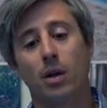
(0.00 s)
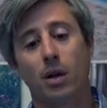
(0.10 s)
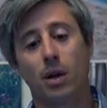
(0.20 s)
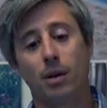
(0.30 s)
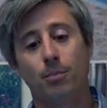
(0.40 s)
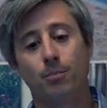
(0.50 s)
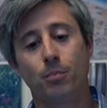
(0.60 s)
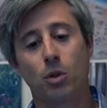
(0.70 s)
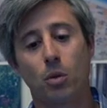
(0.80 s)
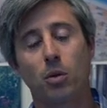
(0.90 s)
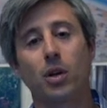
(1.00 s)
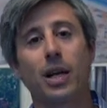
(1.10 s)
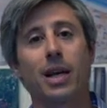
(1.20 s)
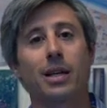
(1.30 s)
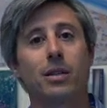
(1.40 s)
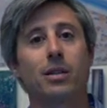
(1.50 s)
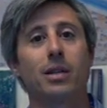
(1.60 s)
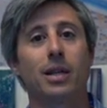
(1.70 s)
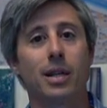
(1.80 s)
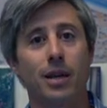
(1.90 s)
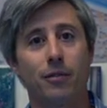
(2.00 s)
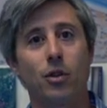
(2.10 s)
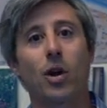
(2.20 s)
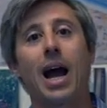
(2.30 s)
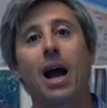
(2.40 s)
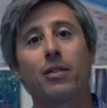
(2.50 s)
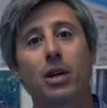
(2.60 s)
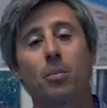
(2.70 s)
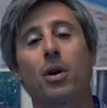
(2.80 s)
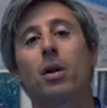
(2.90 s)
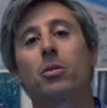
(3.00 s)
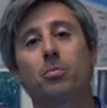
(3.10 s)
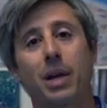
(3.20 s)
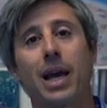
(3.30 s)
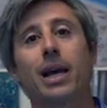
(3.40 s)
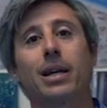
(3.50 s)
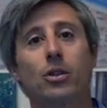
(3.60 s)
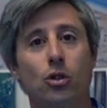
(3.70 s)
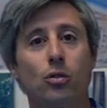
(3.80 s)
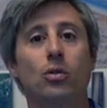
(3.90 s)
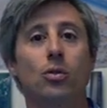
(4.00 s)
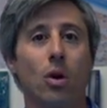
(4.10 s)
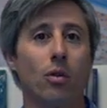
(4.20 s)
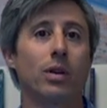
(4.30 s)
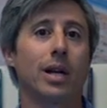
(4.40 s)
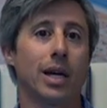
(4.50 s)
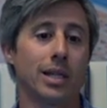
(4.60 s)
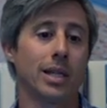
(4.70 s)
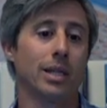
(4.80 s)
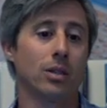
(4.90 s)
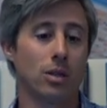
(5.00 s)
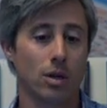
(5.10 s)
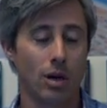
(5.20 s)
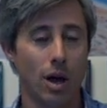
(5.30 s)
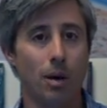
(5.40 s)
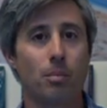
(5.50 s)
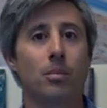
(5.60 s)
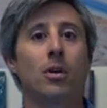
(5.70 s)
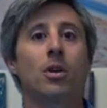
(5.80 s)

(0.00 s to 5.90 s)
communicating that if they're having a problem paying due to COVID-19, to come